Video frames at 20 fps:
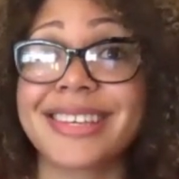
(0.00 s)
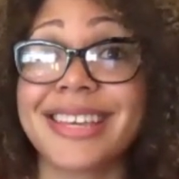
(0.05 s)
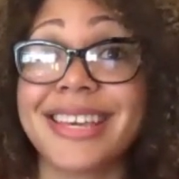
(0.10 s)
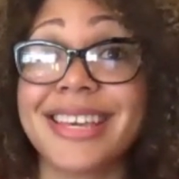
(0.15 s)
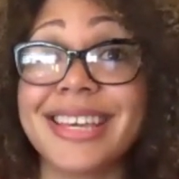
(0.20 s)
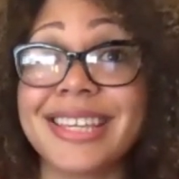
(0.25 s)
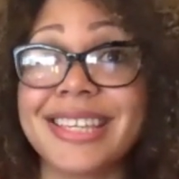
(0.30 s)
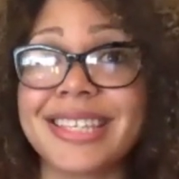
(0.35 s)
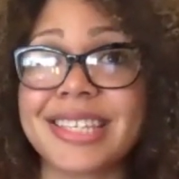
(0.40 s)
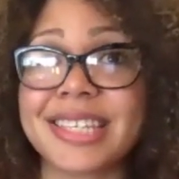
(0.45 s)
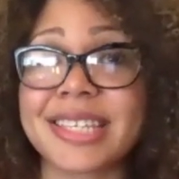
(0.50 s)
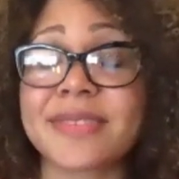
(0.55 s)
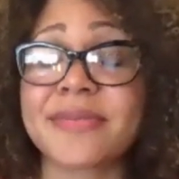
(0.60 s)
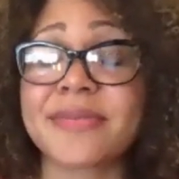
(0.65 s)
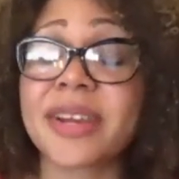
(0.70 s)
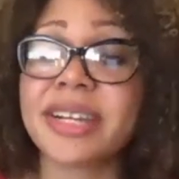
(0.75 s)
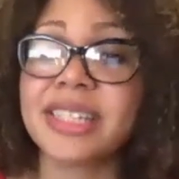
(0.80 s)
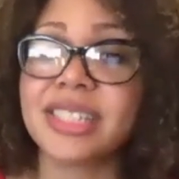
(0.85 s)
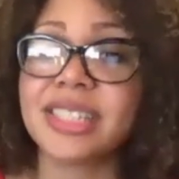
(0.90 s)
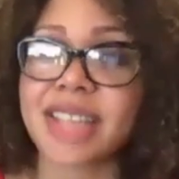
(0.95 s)
is is
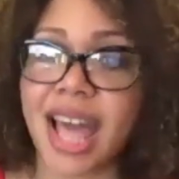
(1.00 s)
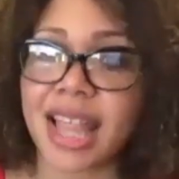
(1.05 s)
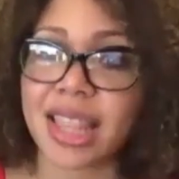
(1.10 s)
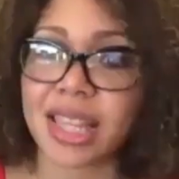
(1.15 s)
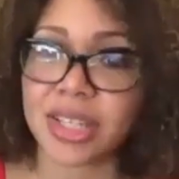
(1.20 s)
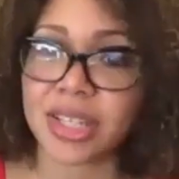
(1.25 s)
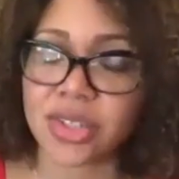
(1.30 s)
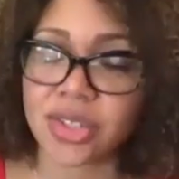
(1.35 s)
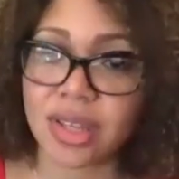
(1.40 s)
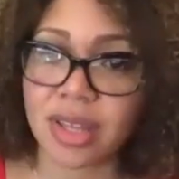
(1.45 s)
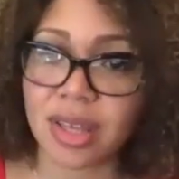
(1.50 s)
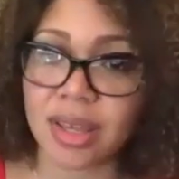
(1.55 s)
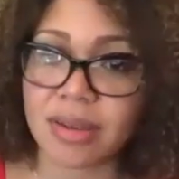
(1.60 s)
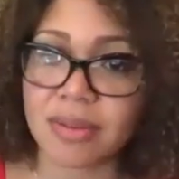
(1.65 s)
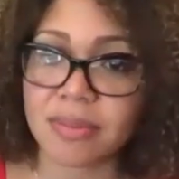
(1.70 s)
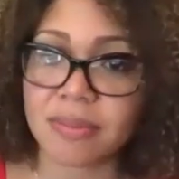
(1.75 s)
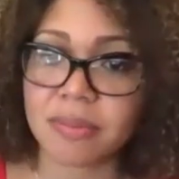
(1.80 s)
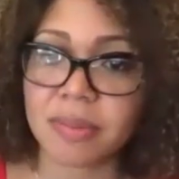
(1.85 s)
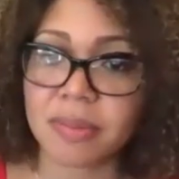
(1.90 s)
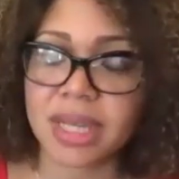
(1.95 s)
very challenging
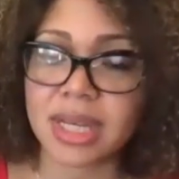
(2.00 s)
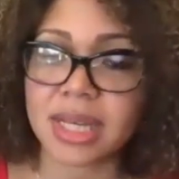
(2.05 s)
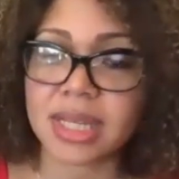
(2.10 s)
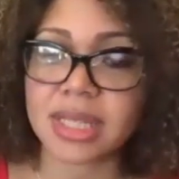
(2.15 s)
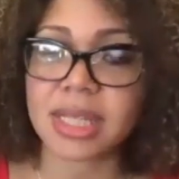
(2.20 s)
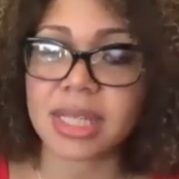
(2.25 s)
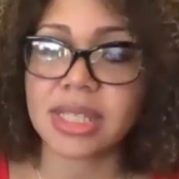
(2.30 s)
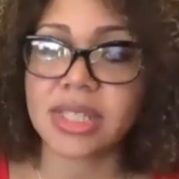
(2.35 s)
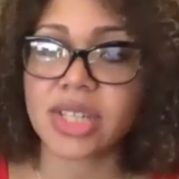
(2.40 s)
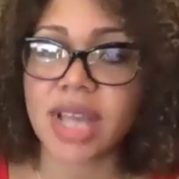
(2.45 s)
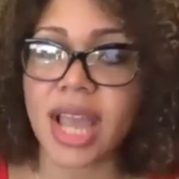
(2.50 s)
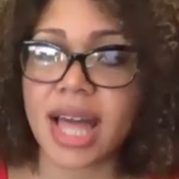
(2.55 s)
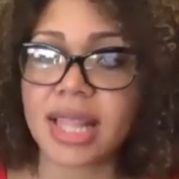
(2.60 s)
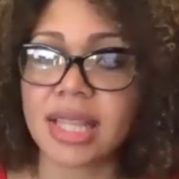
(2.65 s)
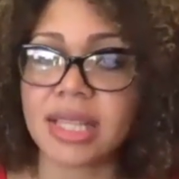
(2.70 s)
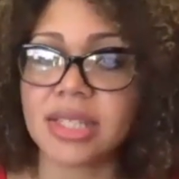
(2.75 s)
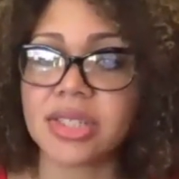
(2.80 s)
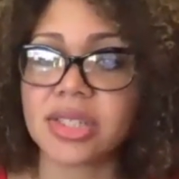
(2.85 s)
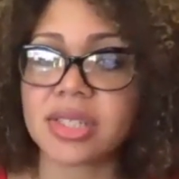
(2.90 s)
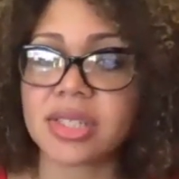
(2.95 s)
because it
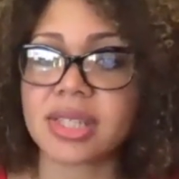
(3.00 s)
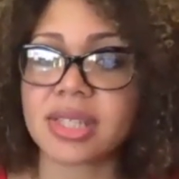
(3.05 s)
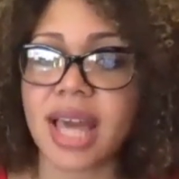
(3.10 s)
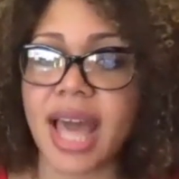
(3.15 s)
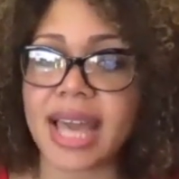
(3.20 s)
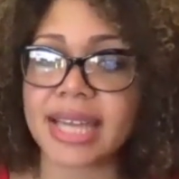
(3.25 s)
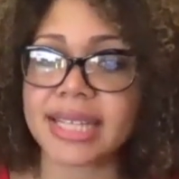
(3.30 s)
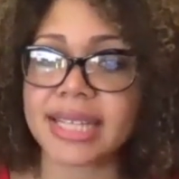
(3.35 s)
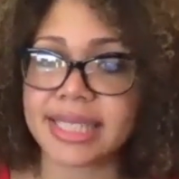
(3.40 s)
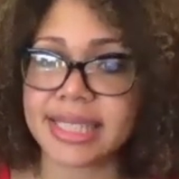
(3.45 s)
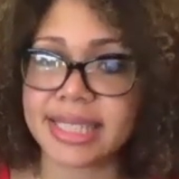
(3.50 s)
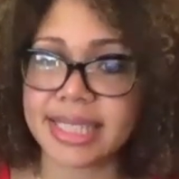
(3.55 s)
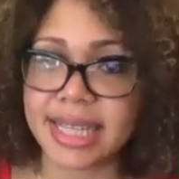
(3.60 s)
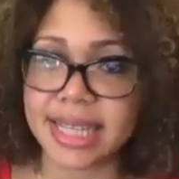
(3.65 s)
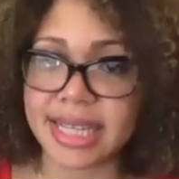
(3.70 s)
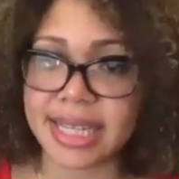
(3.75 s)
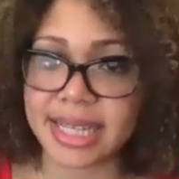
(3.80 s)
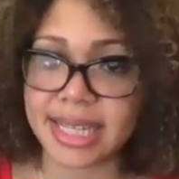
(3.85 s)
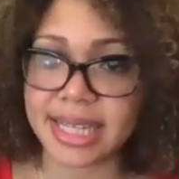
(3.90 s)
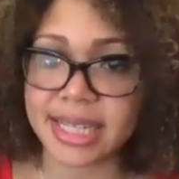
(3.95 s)
challenges the
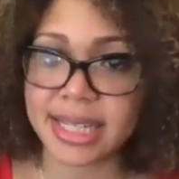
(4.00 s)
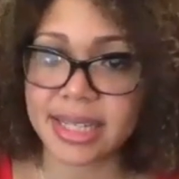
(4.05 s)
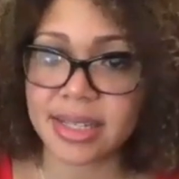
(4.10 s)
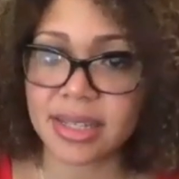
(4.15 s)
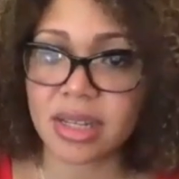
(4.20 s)
idea